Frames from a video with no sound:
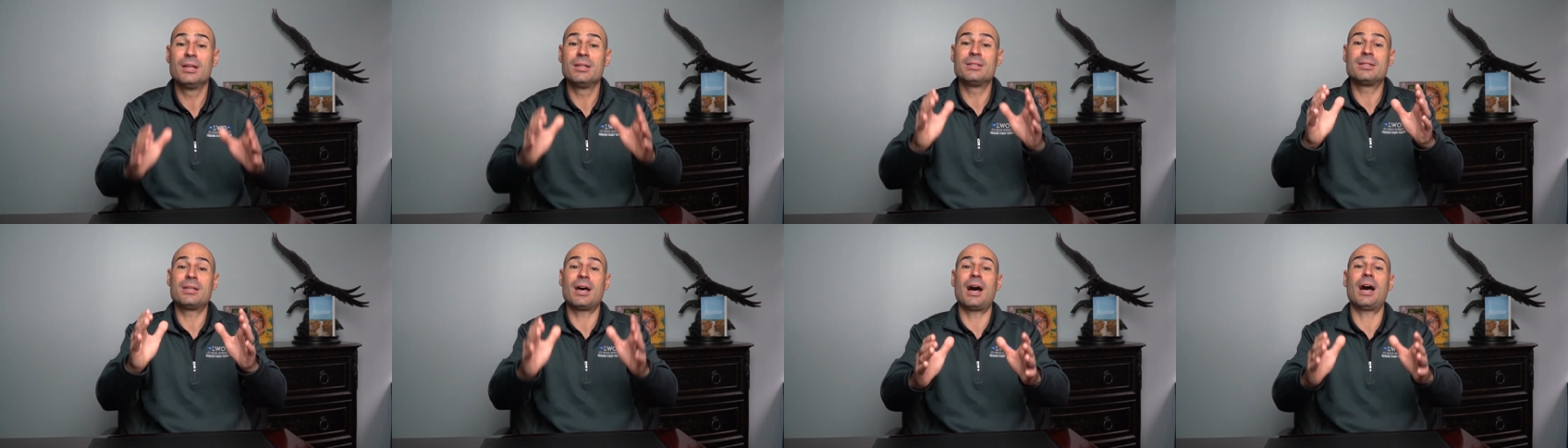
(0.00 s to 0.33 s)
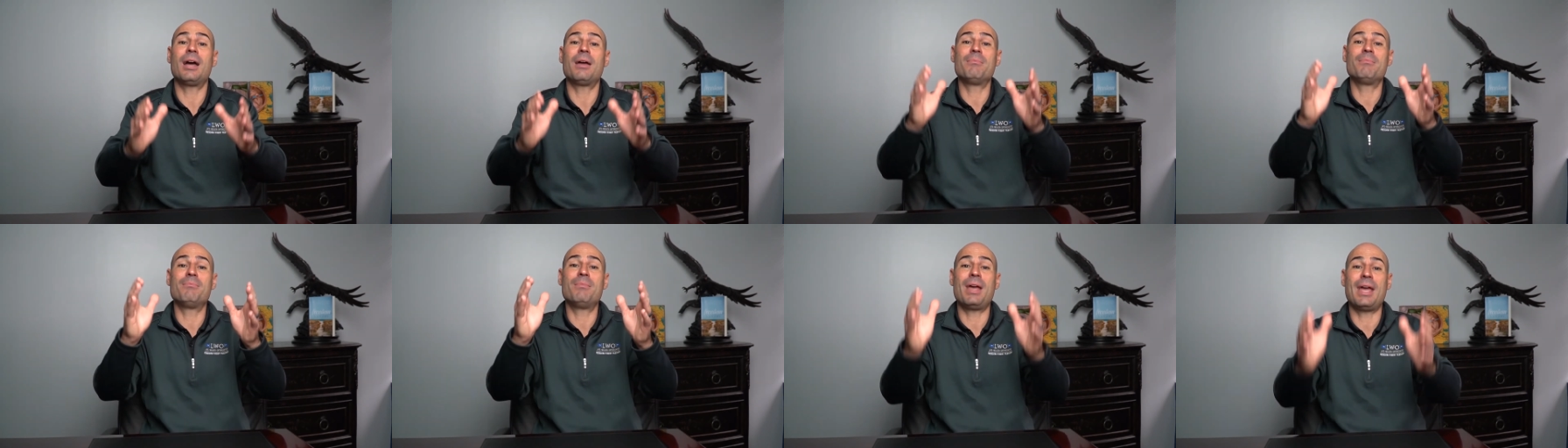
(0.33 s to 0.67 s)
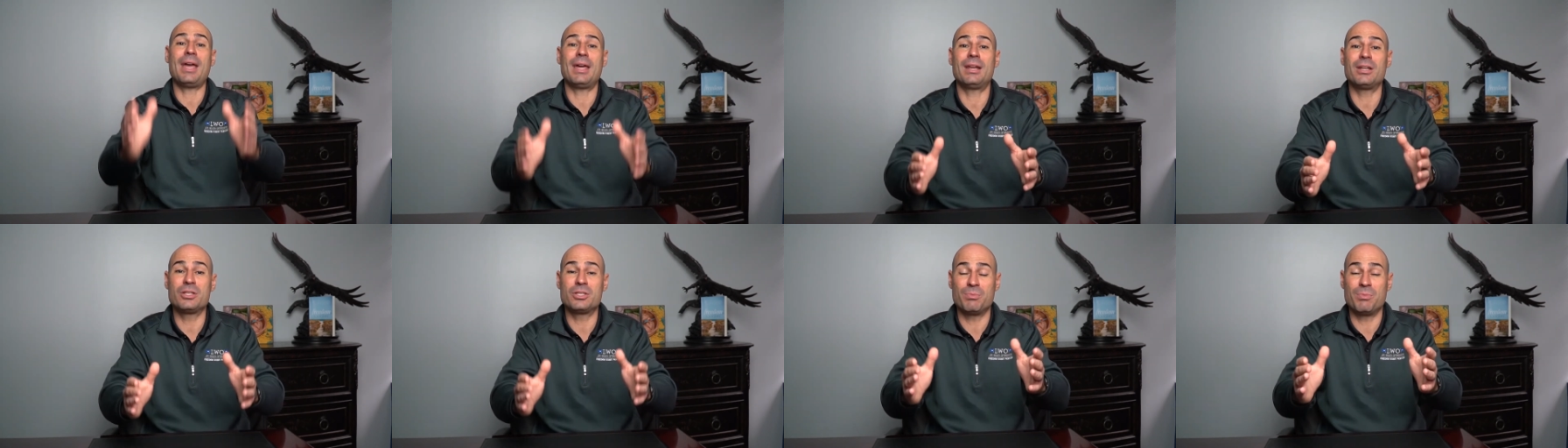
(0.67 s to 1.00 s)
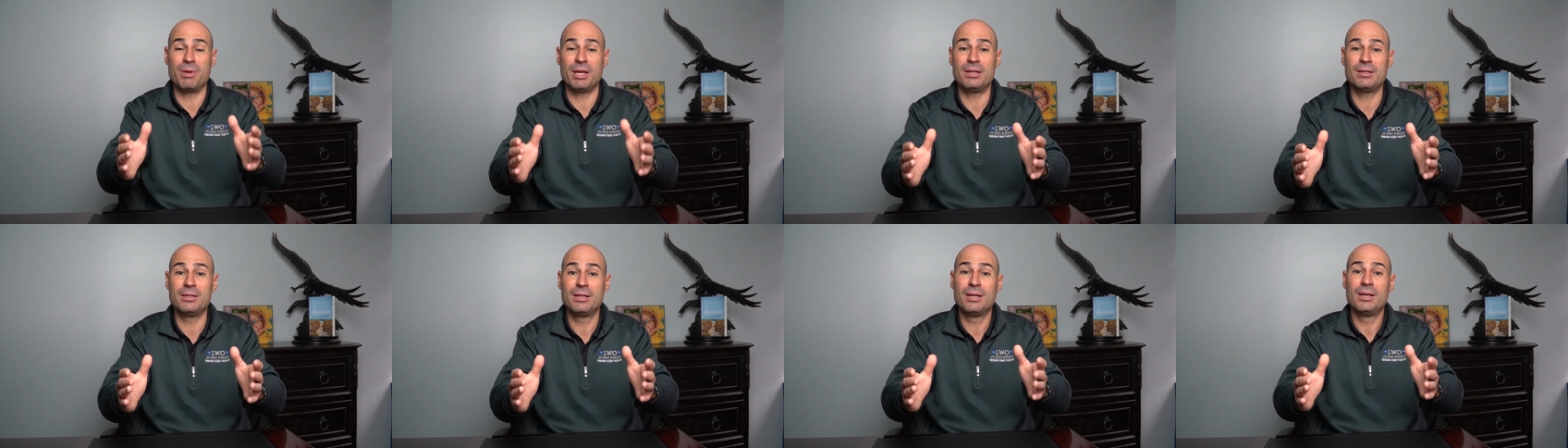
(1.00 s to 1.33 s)
Time
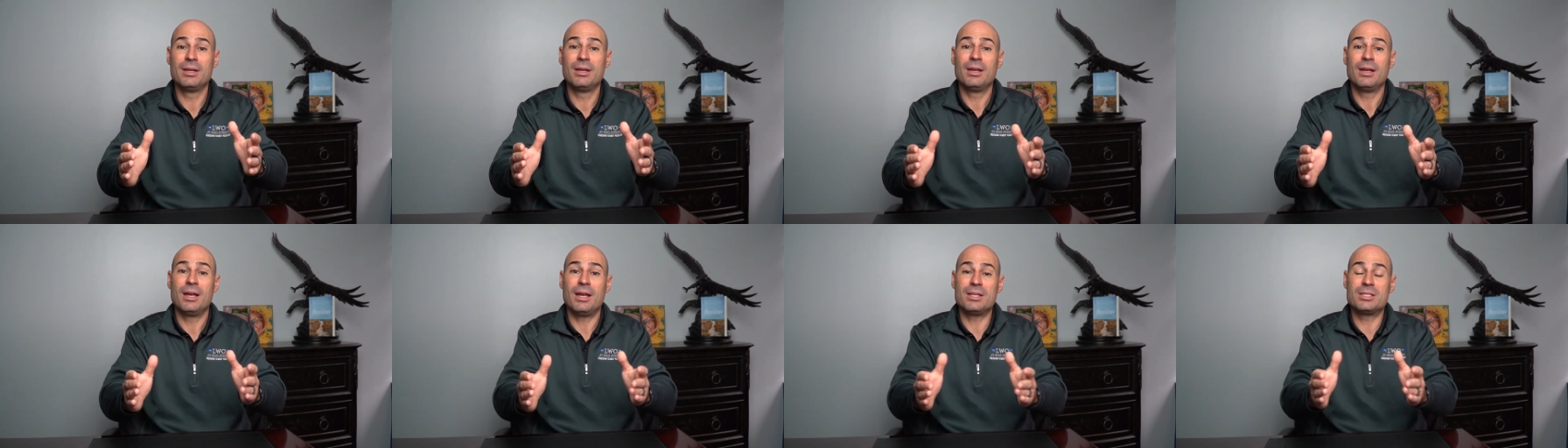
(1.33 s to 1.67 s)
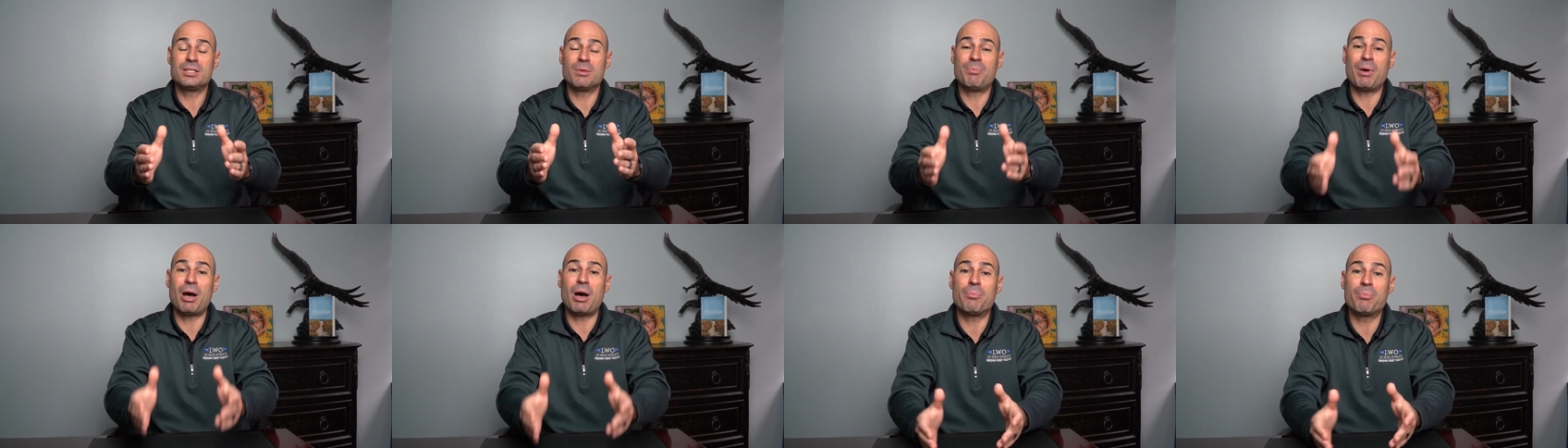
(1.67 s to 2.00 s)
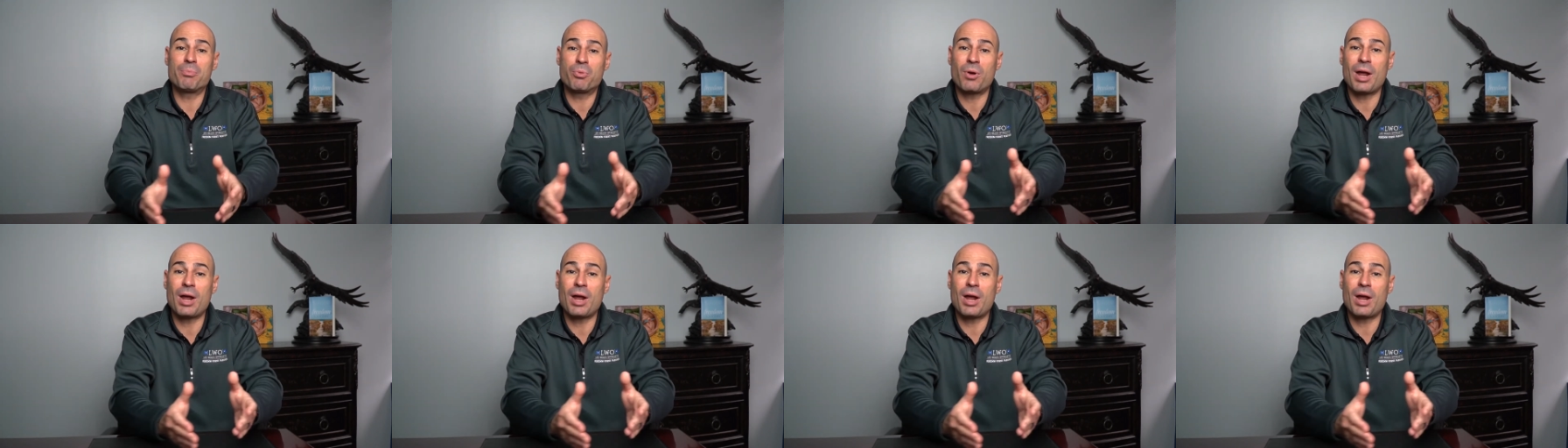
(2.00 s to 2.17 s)
management is about